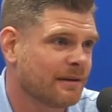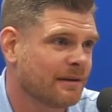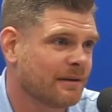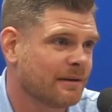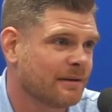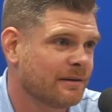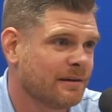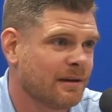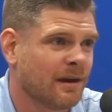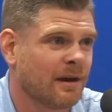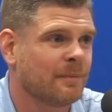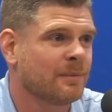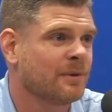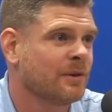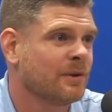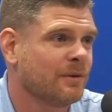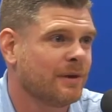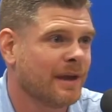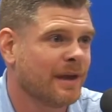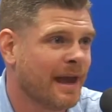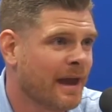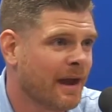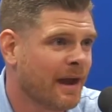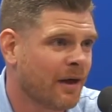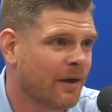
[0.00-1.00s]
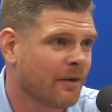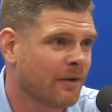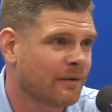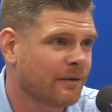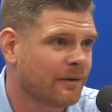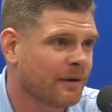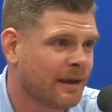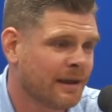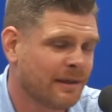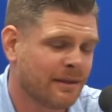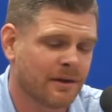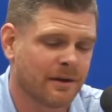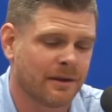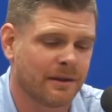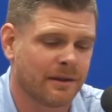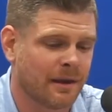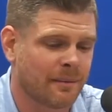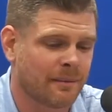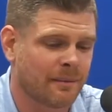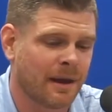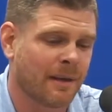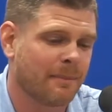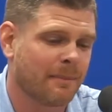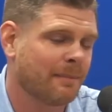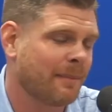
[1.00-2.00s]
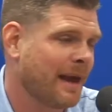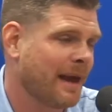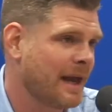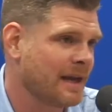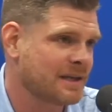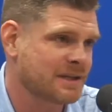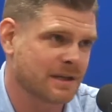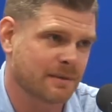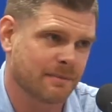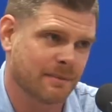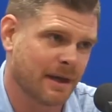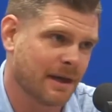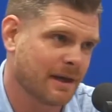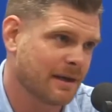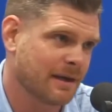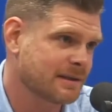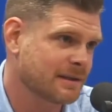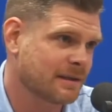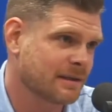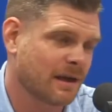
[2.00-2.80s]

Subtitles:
dumb you down. And I'm not bashing medicine.